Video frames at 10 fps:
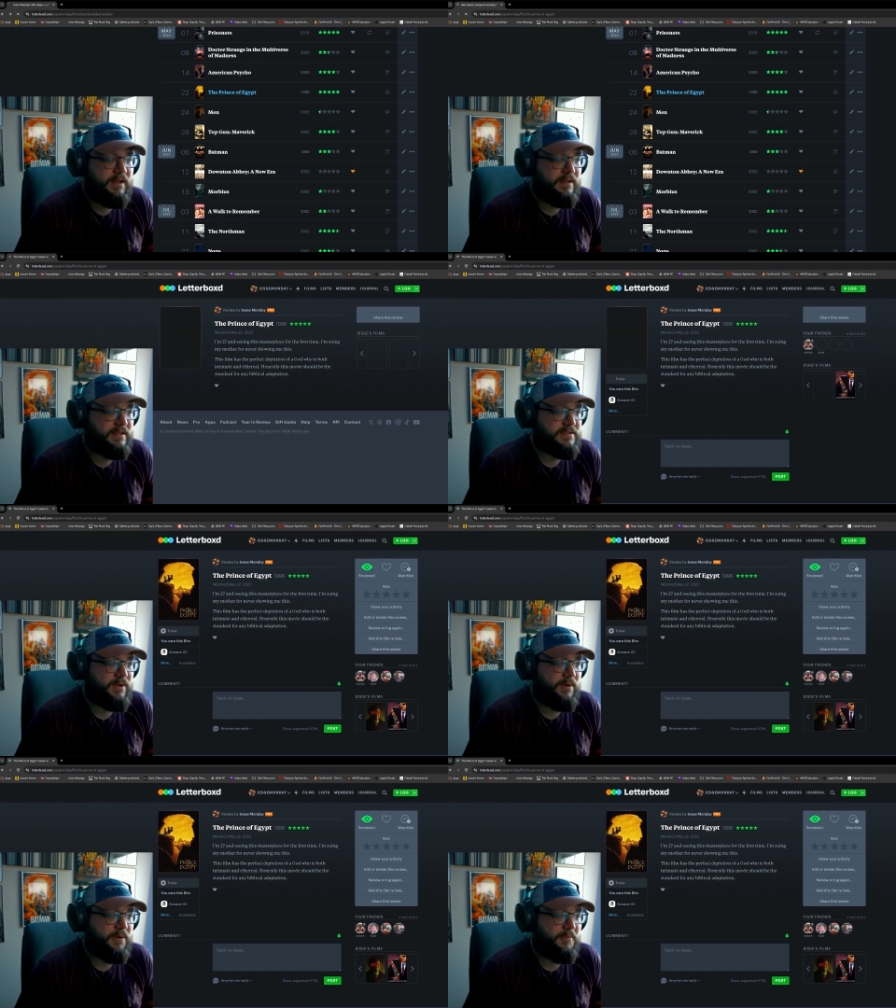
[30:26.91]
Let's see what
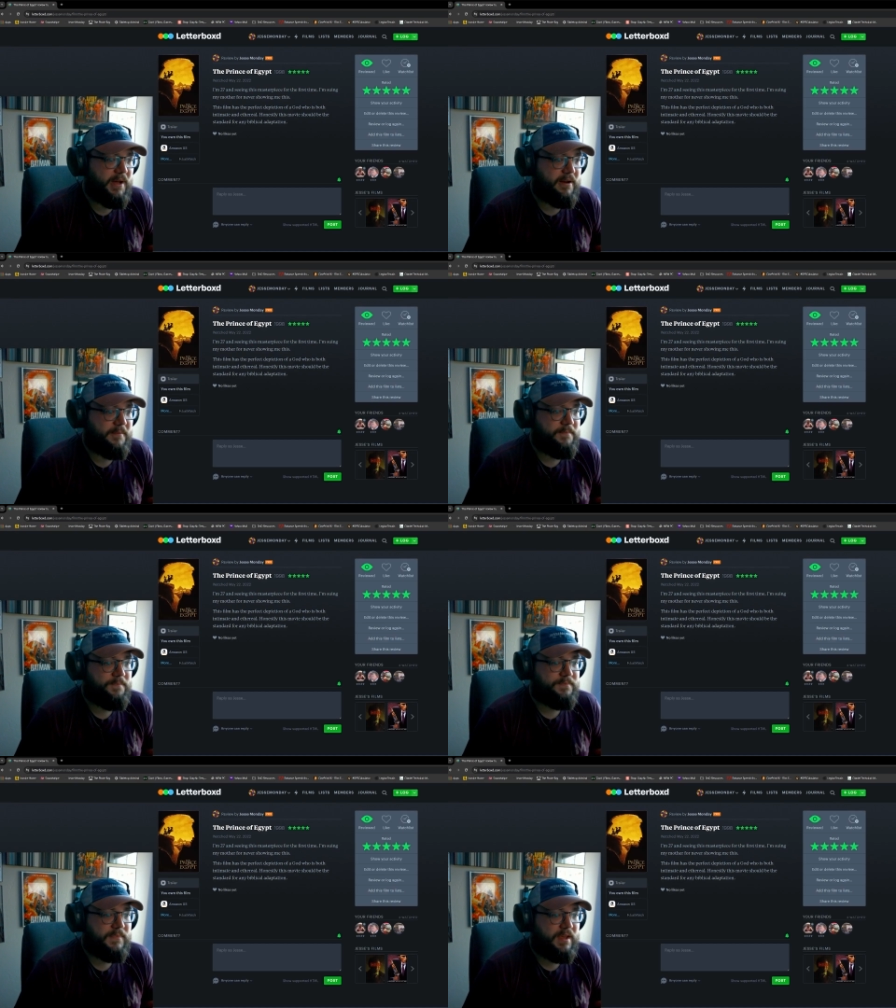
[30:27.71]
I wrote about it.
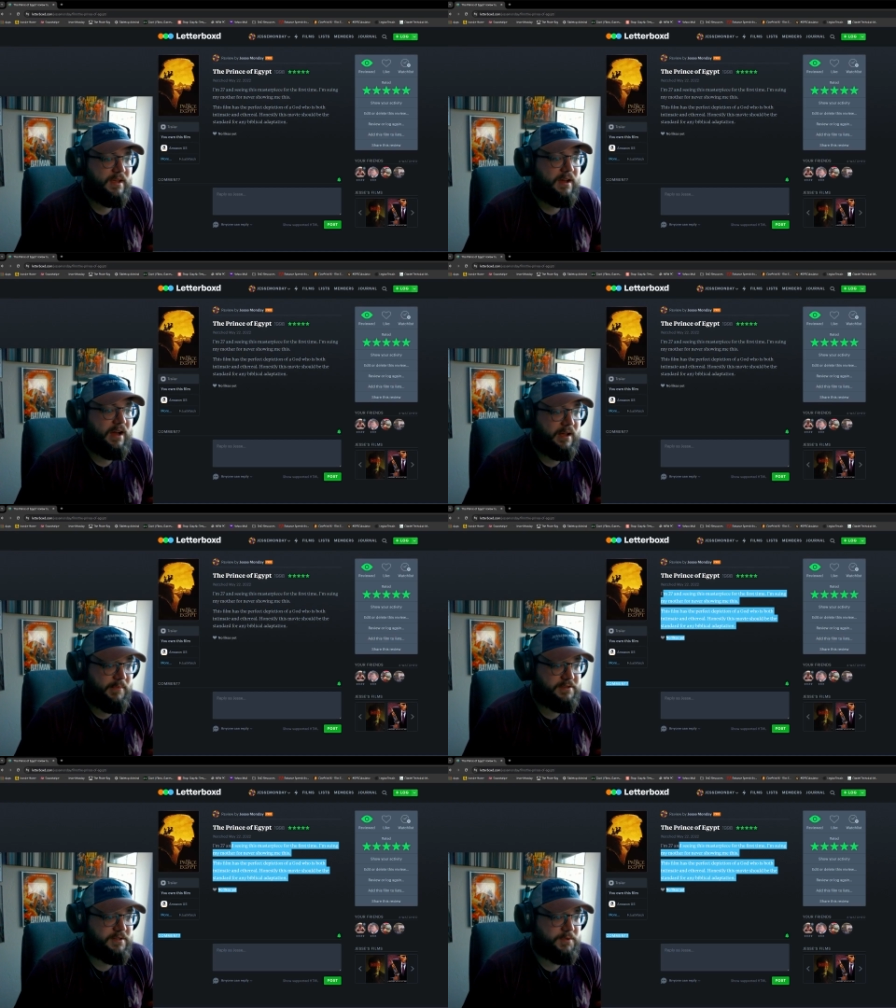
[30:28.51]
I
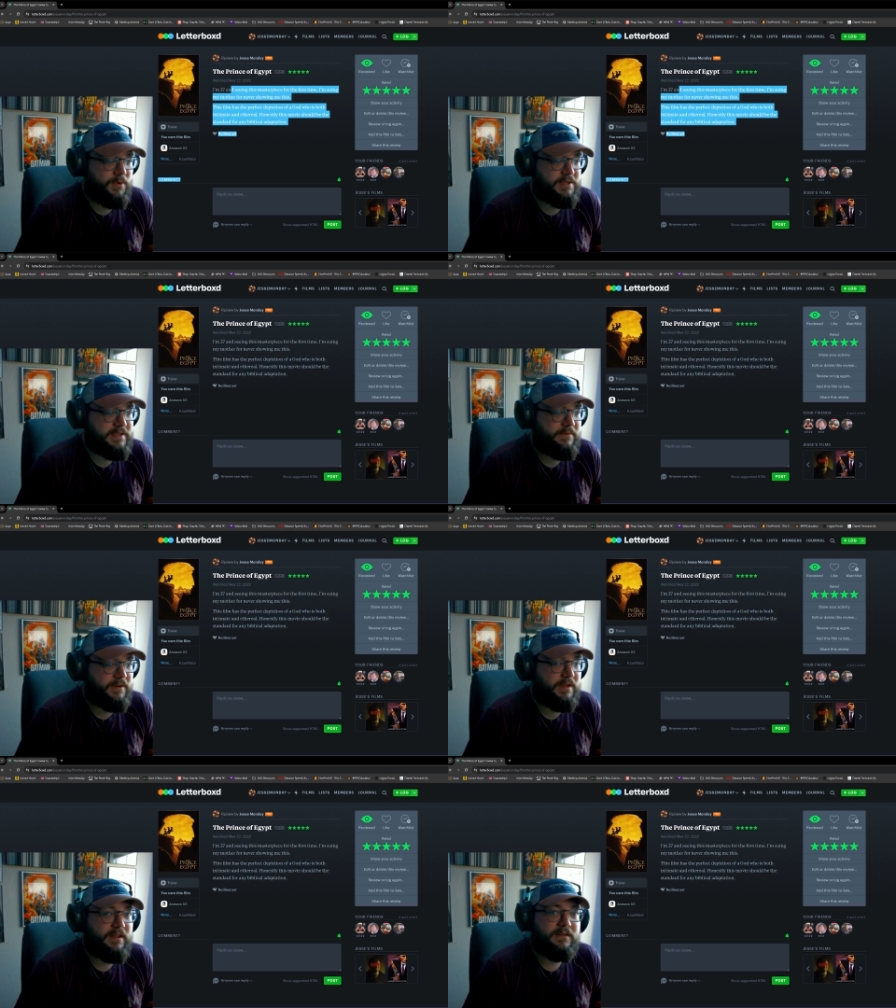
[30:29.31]
mentioned I'm 27
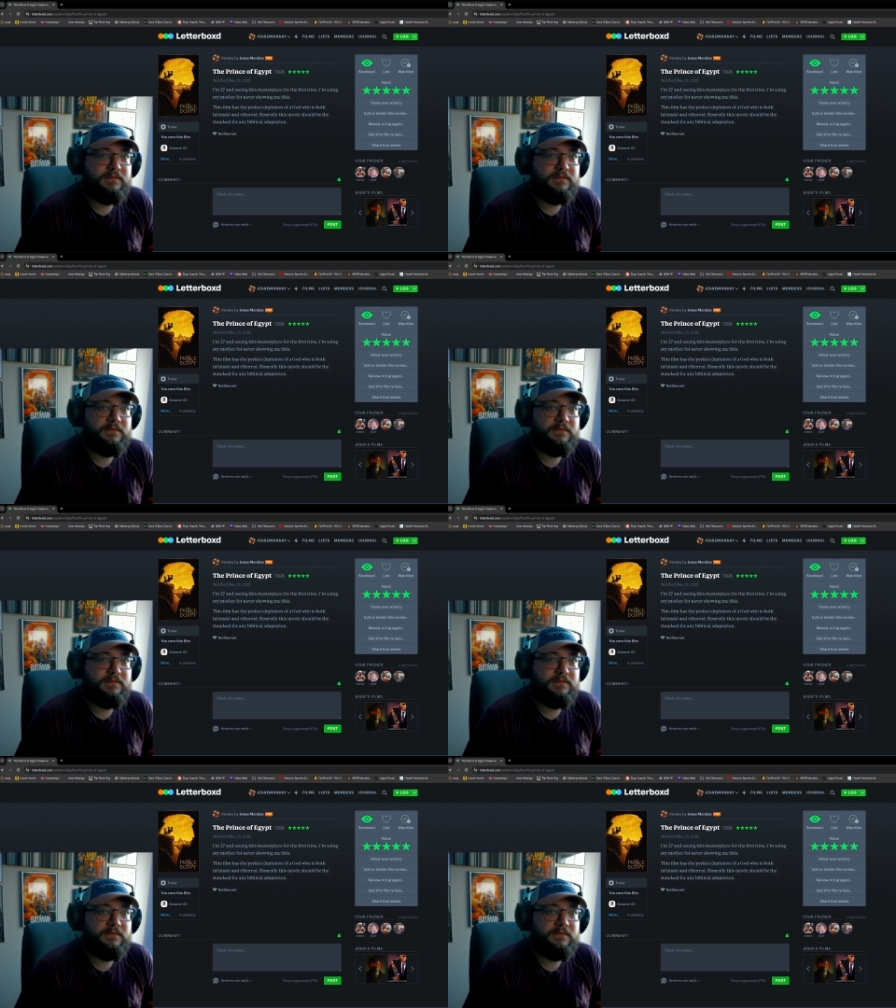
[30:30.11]
again.